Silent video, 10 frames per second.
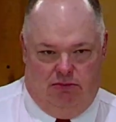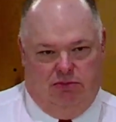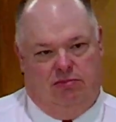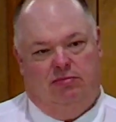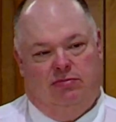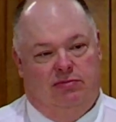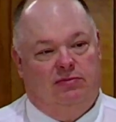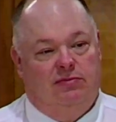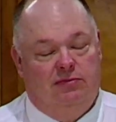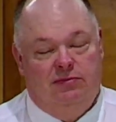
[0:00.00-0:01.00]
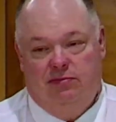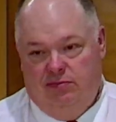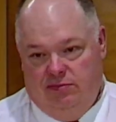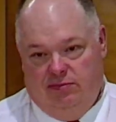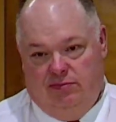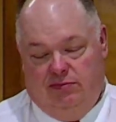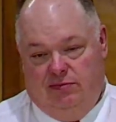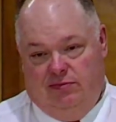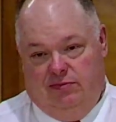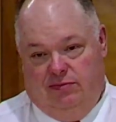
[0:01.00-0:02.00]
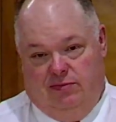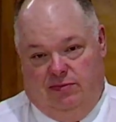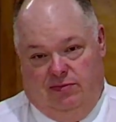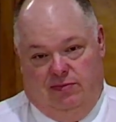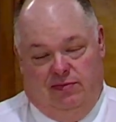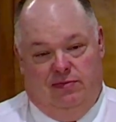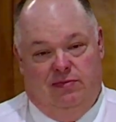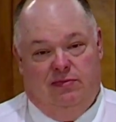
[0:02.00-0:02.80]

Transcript: Nothing is said.